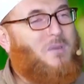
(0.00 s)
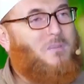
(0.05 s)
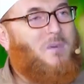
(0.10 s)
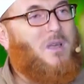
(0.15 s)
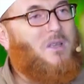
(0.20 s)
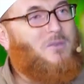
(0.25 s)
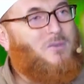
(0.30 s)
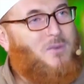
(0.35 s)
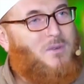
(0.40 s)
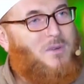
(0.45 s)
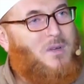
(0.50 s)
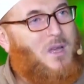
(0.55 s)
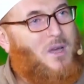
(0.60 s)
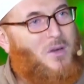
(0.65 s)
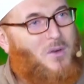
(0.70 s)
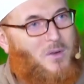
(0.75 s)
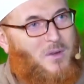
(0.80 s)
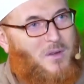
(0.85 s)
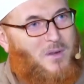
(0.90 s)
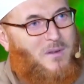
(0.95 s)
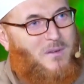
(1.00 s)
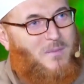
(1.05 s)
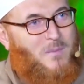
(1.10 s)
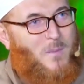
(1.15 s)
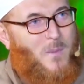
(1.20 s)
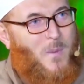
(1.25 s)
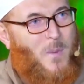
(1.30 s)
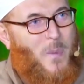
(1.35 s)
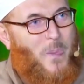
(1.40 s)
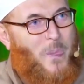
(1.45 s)
libasul lahun.
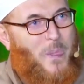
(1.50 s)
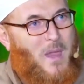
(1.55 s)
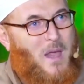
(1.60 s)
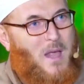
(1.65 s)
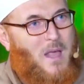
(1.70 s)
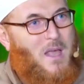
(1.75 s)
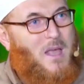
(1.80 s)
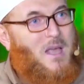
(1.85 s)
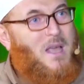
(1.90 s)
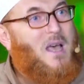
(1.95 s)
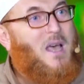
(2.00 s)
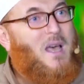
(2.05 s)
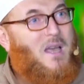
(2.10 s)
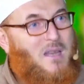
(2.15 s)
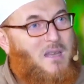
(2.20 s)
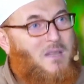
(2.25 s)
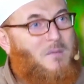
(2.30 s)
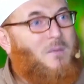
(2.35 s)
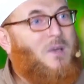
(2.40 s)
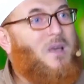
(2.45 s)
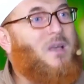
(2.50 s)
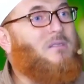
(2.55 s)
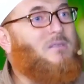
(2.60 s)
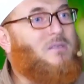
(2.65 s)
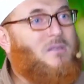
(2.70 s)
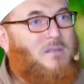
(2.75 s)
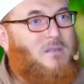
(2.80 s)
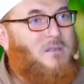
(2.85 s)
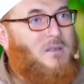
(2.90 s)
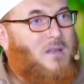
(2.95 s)
A
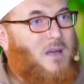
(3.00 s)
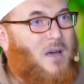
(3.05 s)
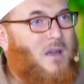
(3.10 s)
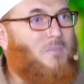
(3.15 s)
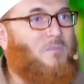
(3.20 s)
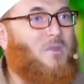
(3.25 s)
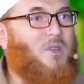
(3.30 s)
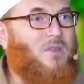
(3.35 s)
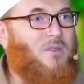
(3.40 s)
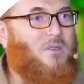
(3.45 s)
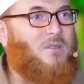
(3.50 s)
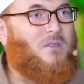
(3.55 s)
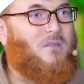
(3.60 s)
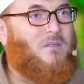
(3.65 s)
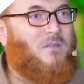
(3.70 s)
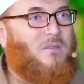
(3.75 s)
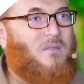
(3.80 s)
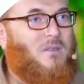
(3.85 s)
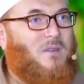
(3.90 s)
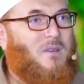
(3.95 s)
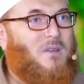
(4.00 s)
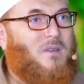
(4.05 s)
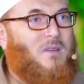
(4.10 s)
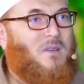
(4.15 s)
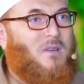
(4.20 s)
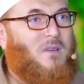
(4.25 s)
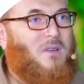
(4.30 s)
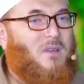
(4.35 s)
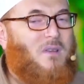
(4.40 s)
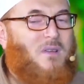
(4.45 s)
libas is a garment.
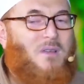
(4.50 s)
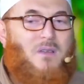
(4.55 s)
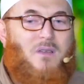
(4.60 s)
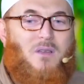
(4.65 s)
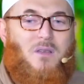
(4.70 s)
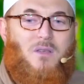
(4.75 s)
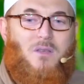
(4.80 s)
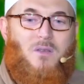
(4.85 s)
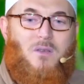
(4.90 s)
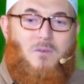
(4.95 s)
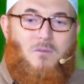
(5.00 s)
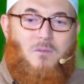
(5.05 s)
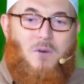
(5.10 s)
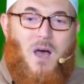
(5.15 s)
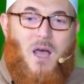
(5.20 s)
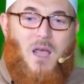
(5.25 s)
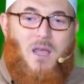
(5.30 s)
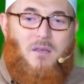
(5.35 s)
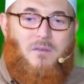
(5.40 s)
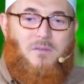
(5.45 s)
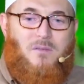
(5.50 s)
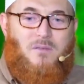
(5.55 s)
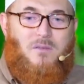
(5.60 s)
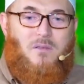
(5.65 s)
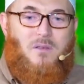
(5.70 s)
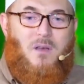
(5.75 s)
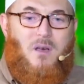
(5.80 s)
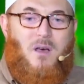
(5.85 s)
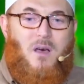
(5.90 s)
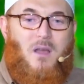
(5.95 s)
Your
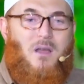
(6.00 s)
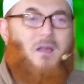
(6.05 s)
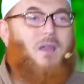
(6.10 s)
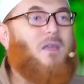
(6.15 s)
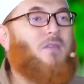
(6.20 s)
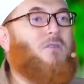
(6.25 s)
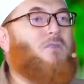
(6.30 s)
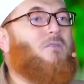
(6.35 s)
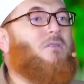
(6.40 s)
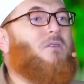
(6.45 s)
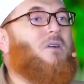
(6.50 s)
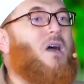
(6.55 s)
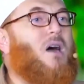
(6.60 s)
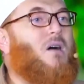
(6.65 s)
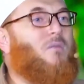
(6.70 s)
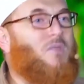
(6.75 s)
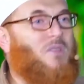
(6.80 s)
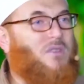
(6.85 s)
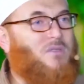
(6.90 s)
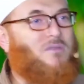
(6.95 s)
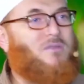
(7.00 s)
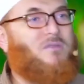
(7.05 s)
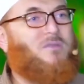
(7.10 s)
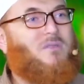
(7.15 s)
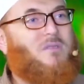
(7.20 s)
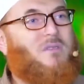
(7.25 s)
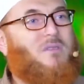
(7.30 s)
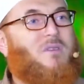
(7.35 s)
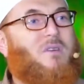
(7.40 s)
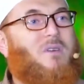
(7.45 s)
wives are like your
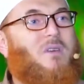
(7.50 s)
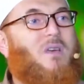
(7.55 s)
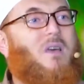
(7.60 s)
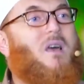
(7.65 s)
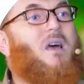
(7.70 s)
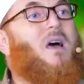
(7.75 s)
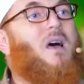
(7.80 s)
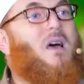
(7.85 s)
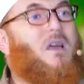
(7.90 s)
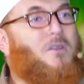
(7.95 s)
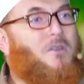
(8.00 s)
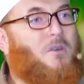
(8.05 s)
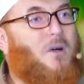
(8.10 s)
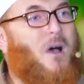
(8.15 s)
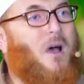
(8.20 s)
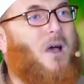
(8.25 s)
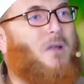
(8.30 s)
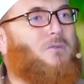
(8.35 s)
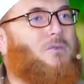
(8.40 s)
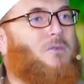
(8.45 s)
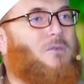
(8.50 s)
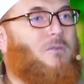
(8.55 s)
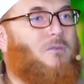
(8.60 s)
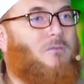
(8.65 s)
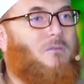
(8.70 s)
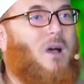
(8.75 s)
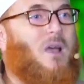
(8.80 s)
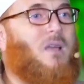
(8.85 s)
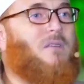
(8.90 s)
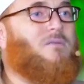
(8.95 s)
garments, and you are to
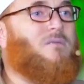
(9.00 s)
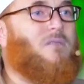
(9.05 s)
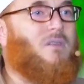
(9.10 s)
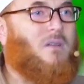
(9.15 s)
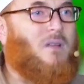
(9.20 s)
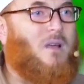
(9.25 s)
your wives